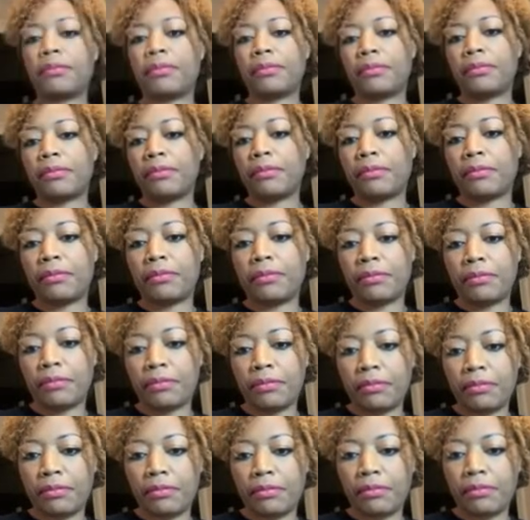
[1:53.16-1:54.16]

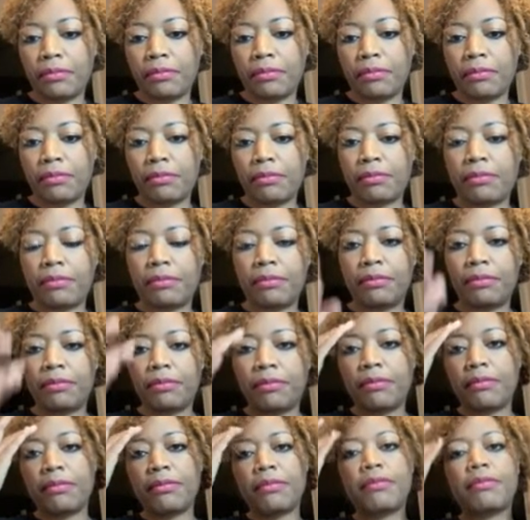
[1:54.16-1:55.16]

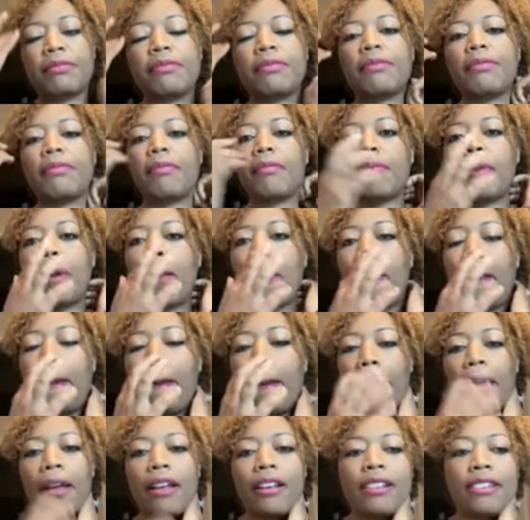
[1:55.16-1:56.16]

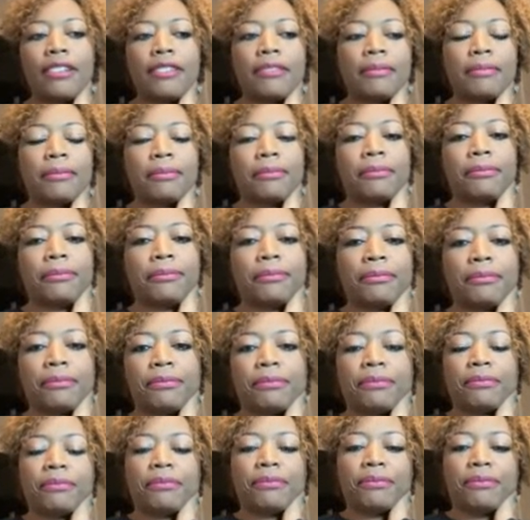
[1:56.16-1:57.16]

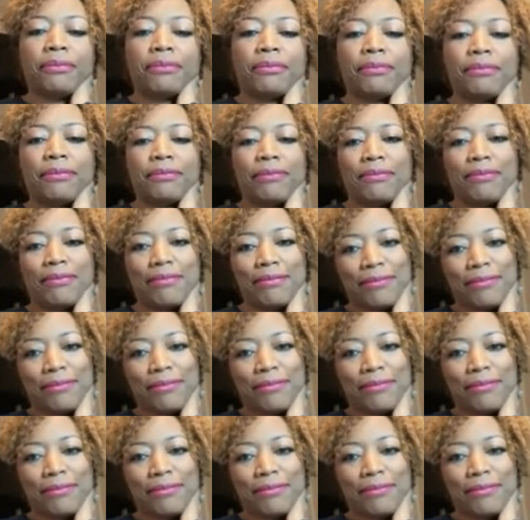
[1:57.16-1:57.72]
(not speaking)